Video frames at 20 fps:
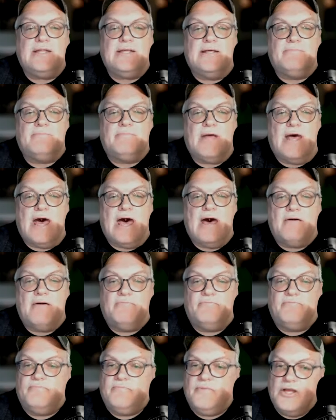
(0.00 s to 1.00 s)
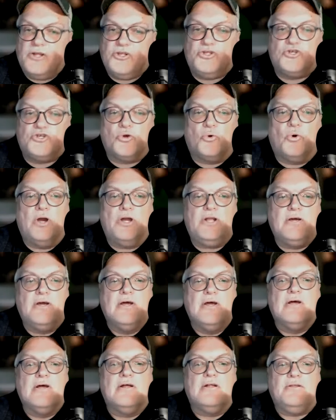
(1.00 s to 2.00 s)
And I've enjoyed
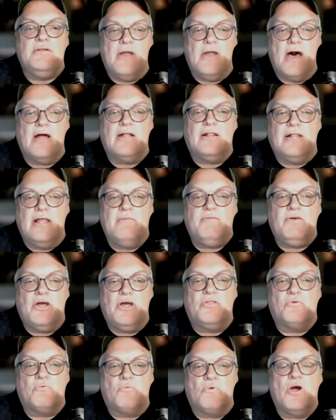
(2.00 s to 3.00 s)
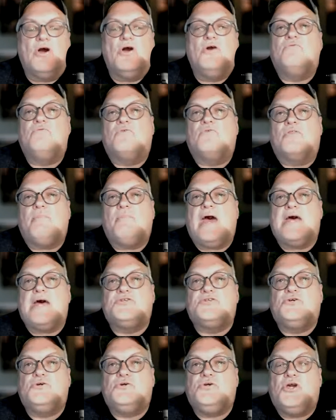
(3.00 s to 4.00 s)
not living on the road for the
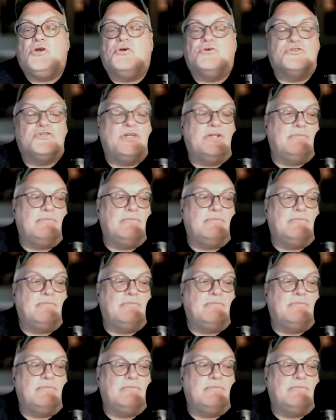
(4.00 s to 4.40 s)
past two years.